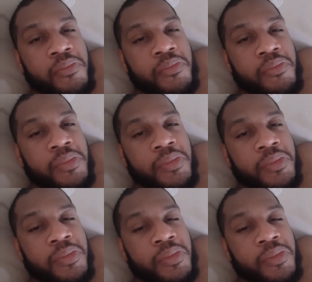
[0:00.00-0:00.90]

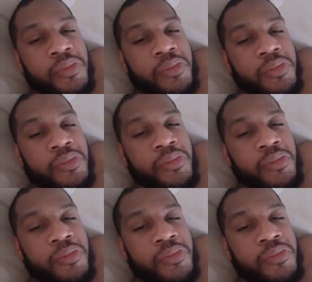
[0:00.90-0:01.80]

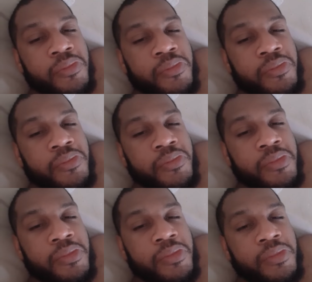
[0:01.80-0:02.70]

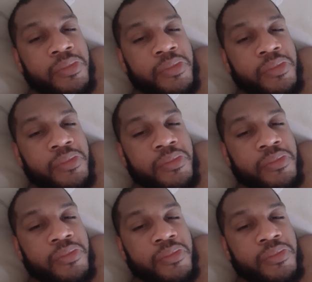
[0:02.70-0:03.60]

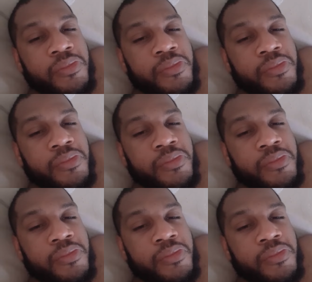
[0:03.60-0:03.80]
[no speech]